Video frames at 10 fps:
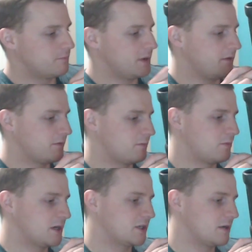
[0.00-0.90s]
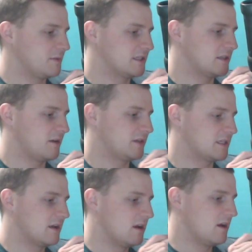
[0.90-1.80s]
being from British Army service.
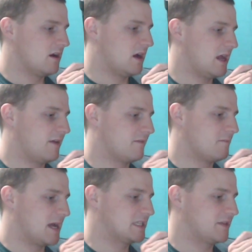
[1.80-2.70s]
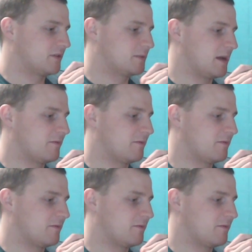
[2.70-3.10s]
I have a massive respect for